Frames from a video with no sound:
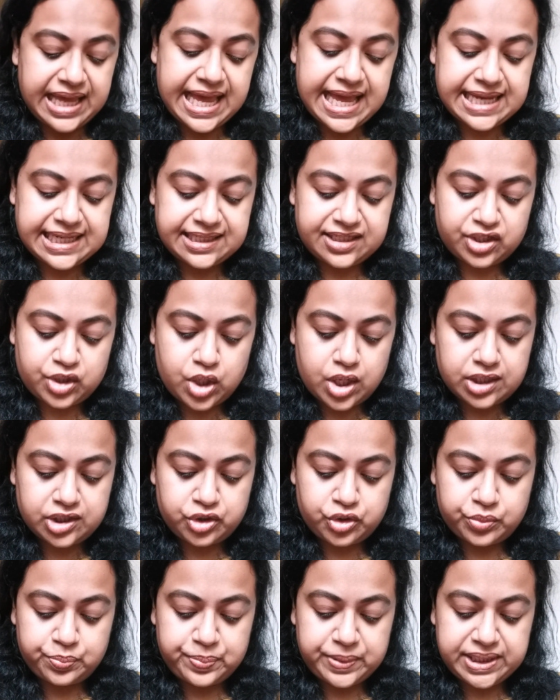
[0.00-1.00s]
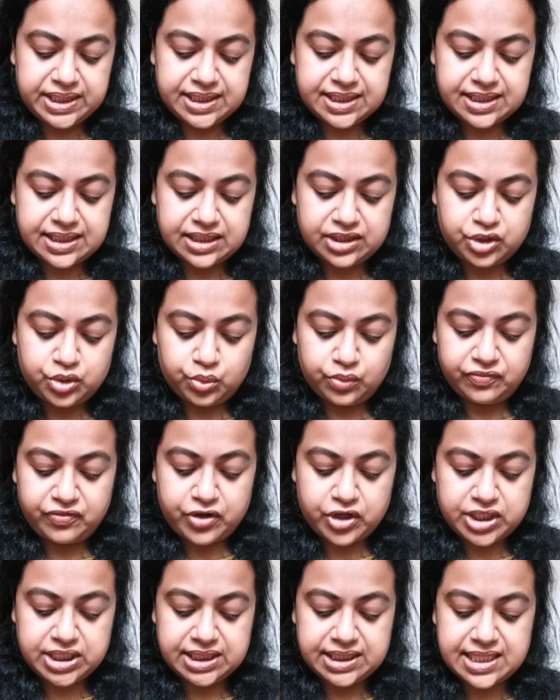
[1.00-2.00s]
and it costs rupees
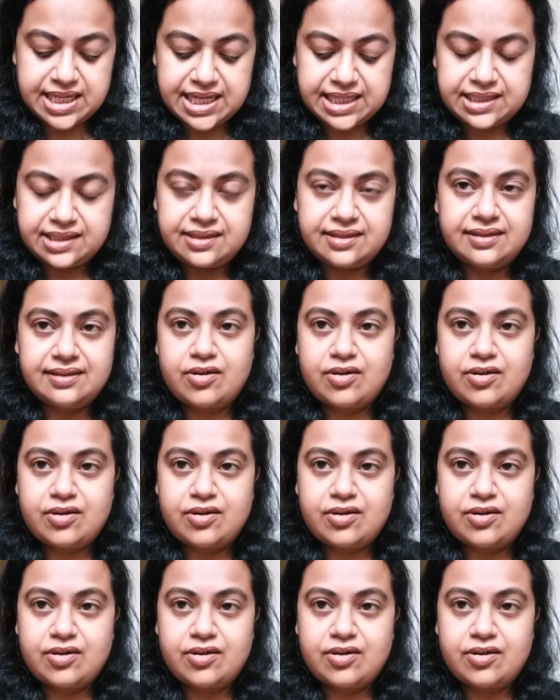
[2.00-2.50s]
249.